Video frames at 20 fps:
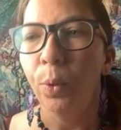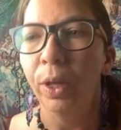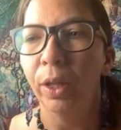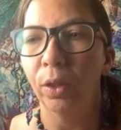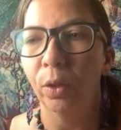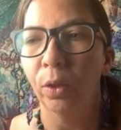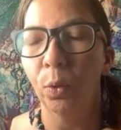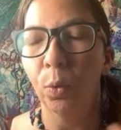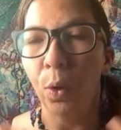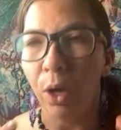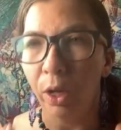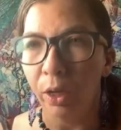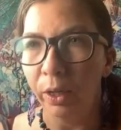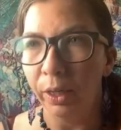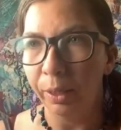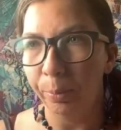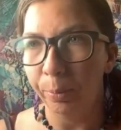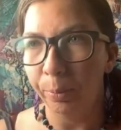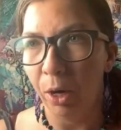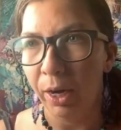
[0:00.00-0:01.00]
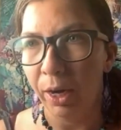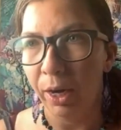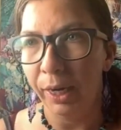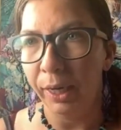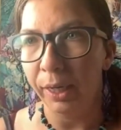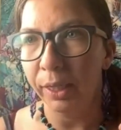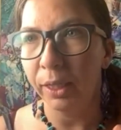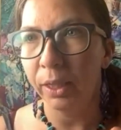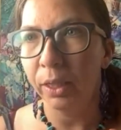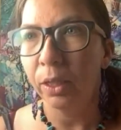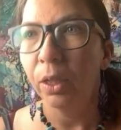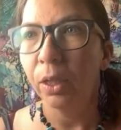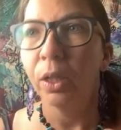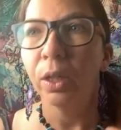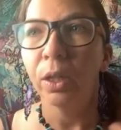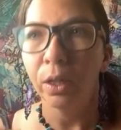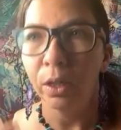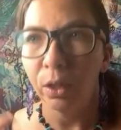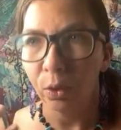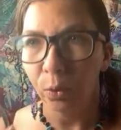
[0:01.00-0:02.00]
with quality products,
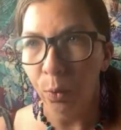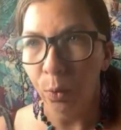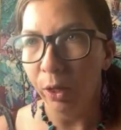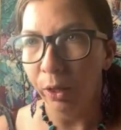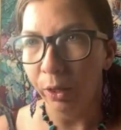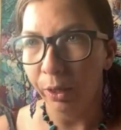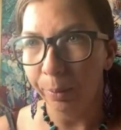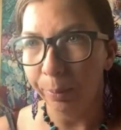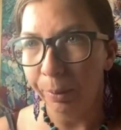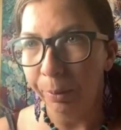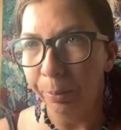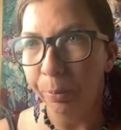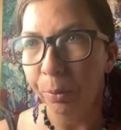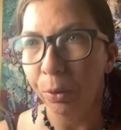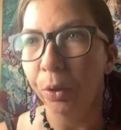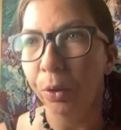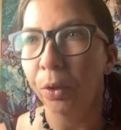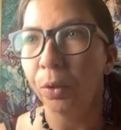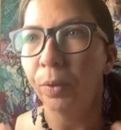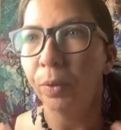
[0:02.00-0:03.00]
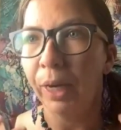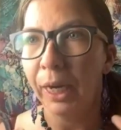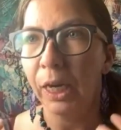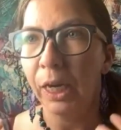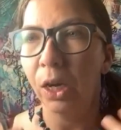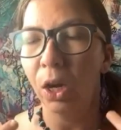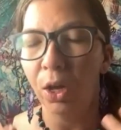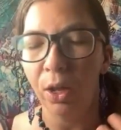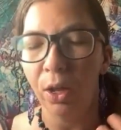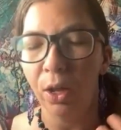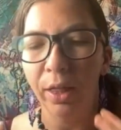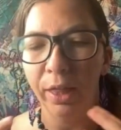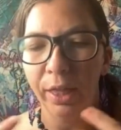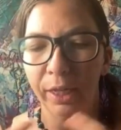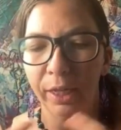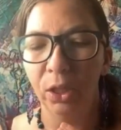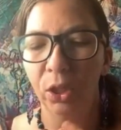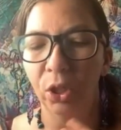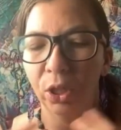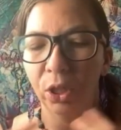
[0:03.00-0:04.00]
quality people, right?
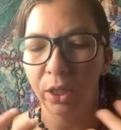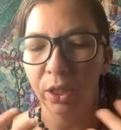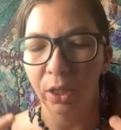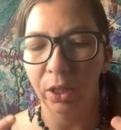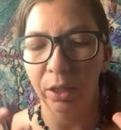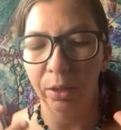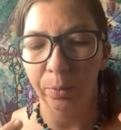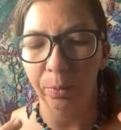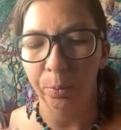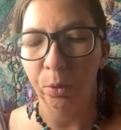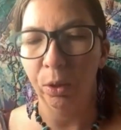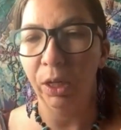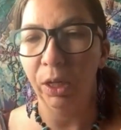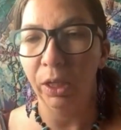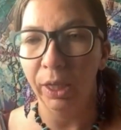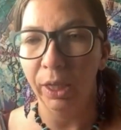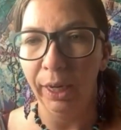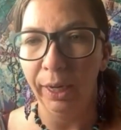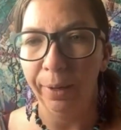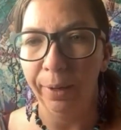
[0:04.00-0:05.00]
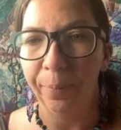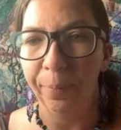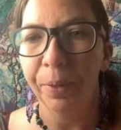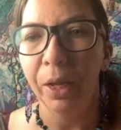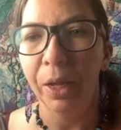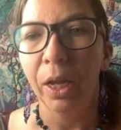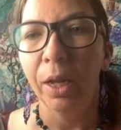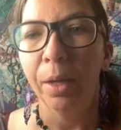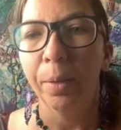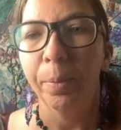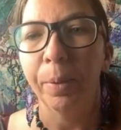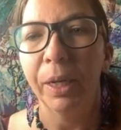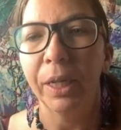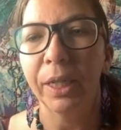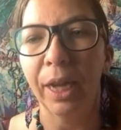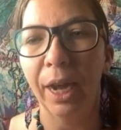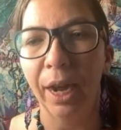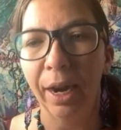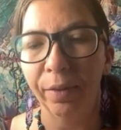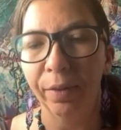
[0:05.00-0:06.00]
That's just such an important thing,
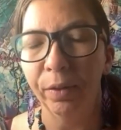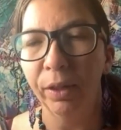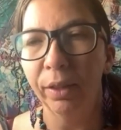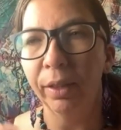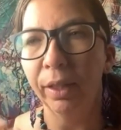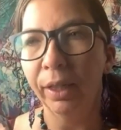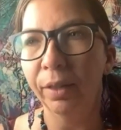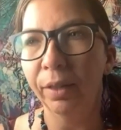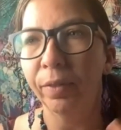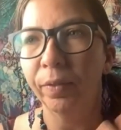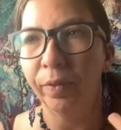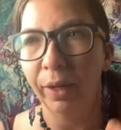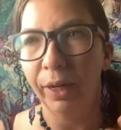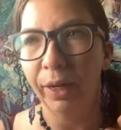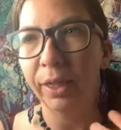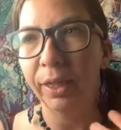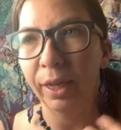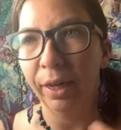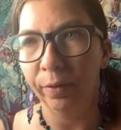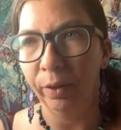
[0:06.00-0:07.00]
because everything affects